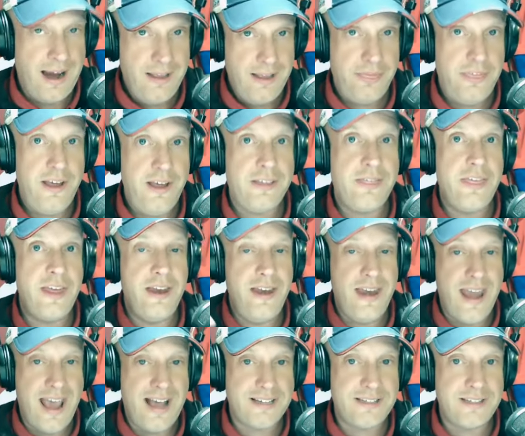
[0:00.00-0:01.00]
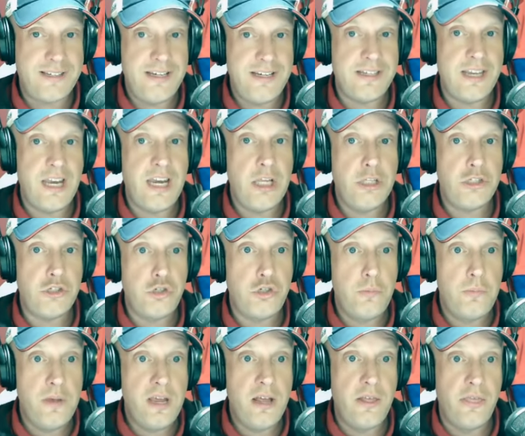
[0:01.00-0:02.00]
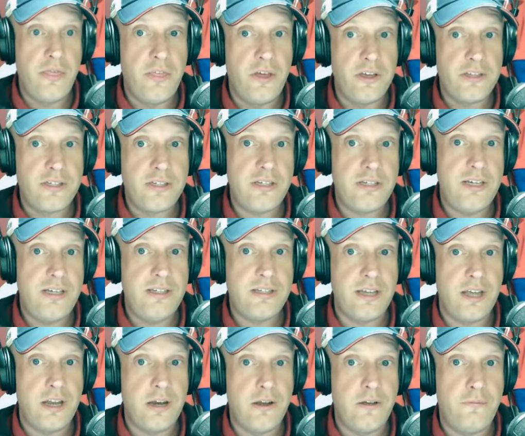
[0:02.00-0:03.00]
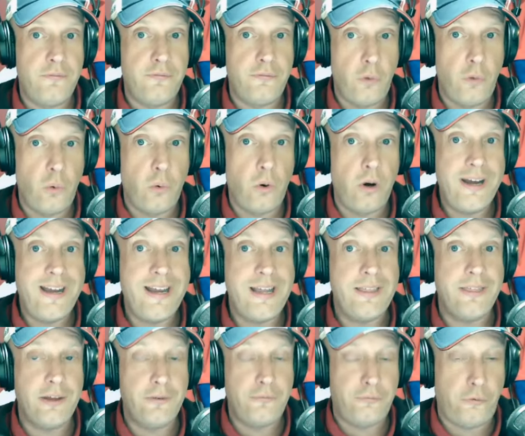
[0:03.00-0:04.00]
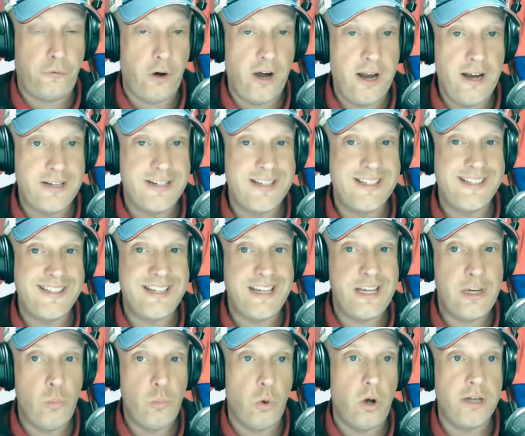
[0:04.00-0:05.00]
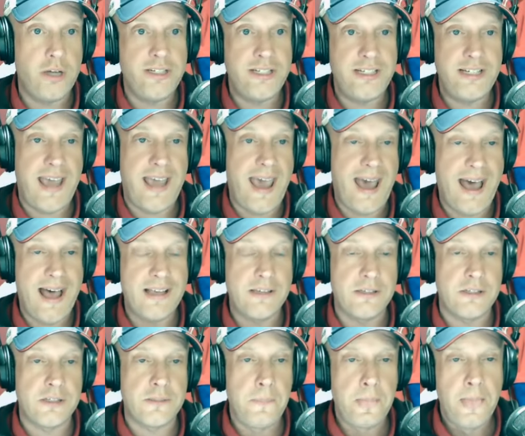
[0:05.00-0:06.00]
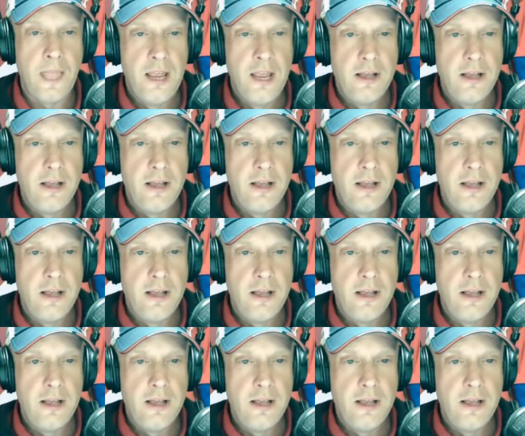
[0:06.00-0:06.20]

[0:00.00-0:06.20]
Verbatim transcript: I think that next season needs to be the season for Ethen Frank to see what he has.